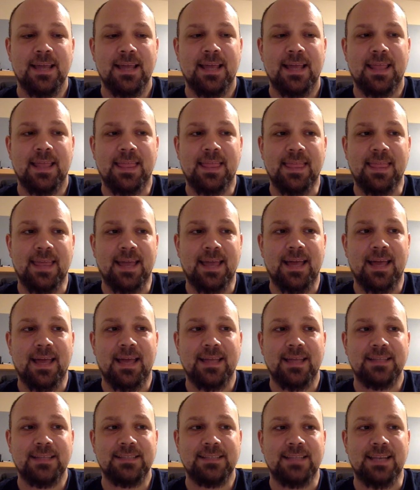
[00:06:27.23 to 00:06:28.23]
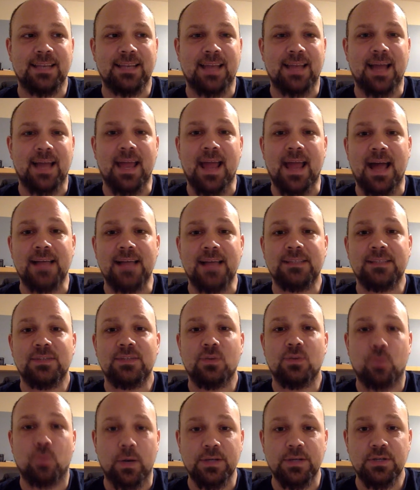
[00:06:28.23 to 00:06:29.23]
that said, I
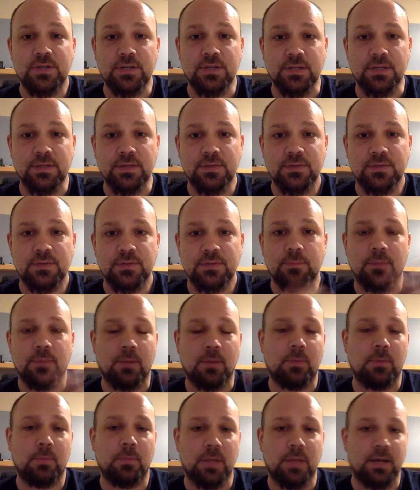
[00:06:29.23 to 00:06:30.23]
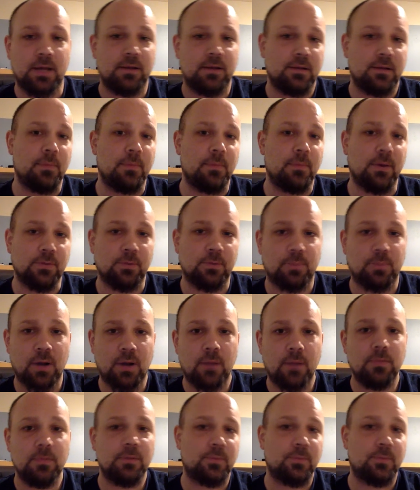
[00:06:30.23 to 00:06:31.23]
asked questions, blah, blah, blah, about the
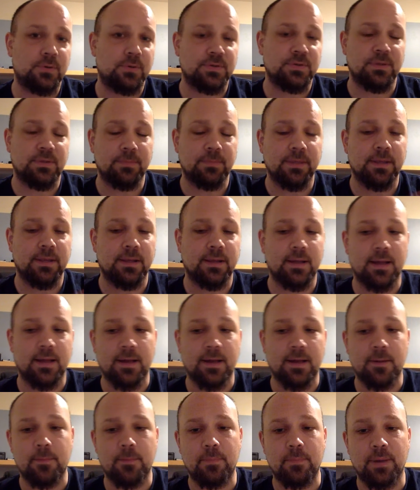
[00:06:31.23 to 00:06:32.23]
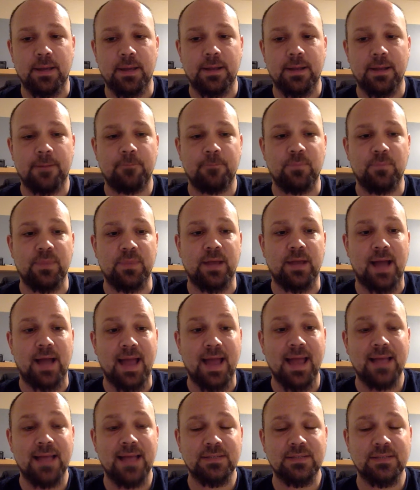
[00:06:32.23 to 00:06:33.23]
problem or something. But the
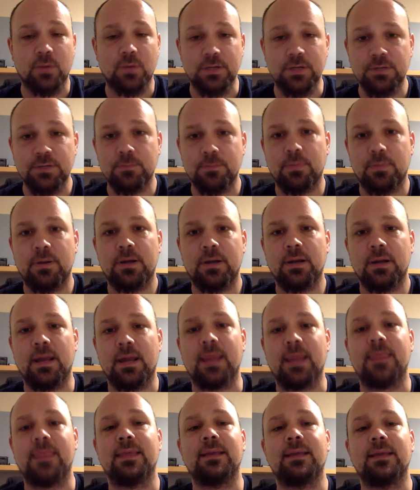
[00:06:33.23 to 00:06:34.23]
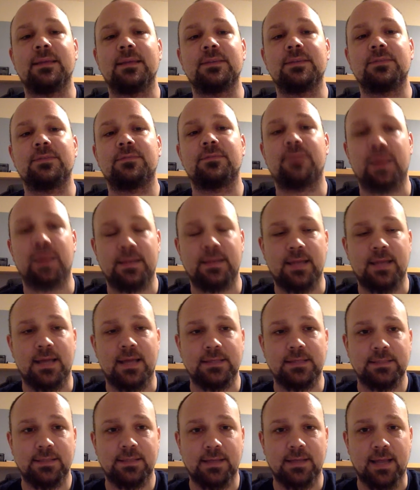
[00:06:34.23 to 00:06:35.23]
I asked question part, I think, is
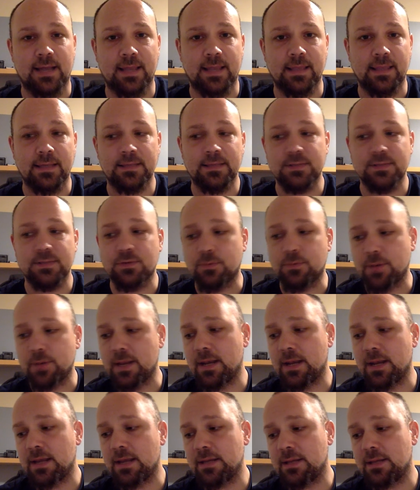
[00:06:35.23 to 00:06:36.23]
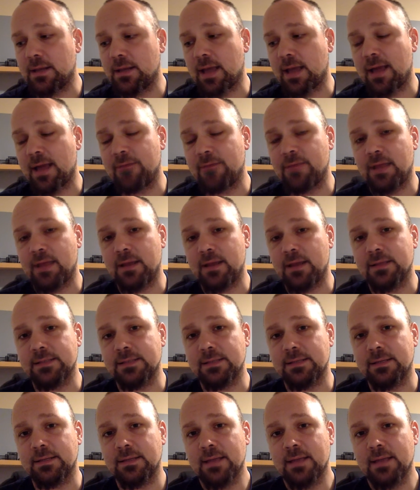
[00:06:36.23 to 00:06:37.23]
fantastic. I think it's a great idea to have that as
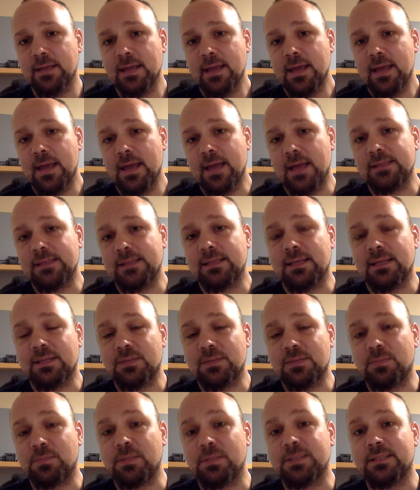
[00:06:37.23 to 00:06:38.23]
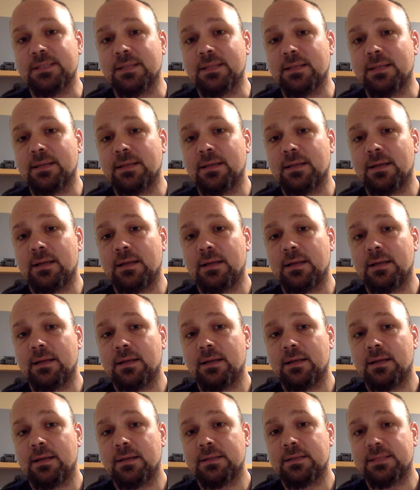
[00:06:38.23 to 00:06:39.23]
an explicit
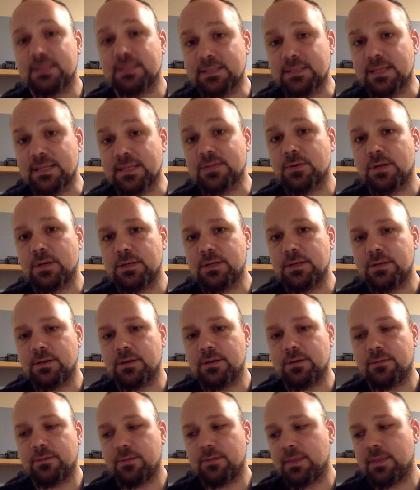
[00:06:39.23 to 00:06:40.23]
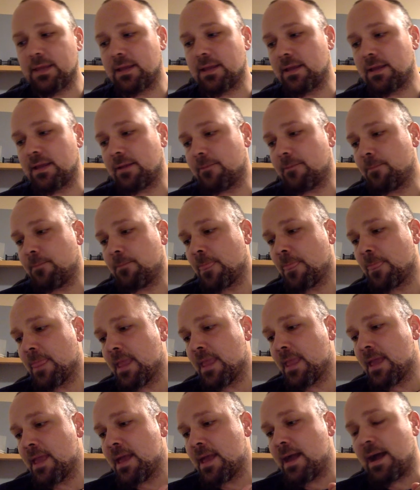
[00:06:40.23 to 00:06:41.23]
success criteria for thinking.
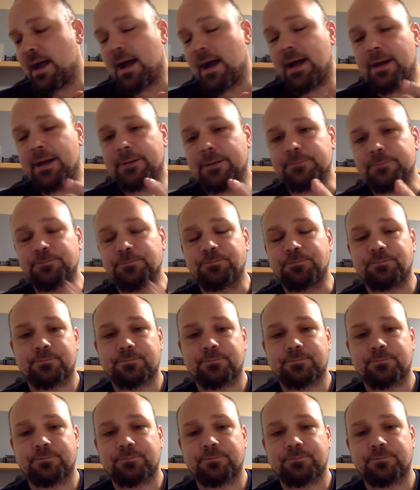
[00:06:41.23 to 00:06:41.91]
I